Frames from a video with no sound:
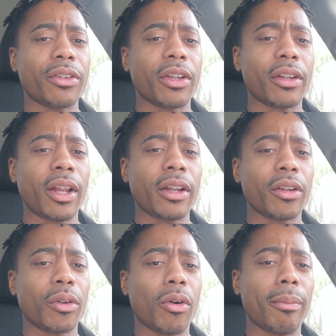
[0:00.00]
Get like the
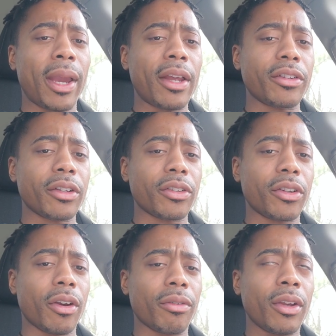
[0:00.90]
little mask and
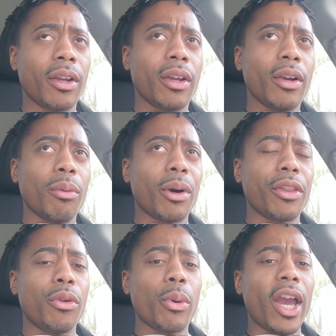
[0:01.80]
stuff, whether
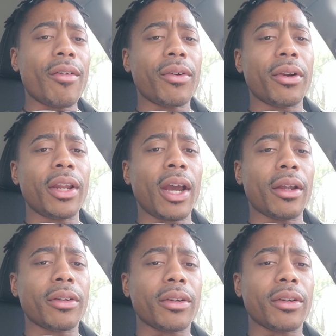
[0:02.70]
you have it or not.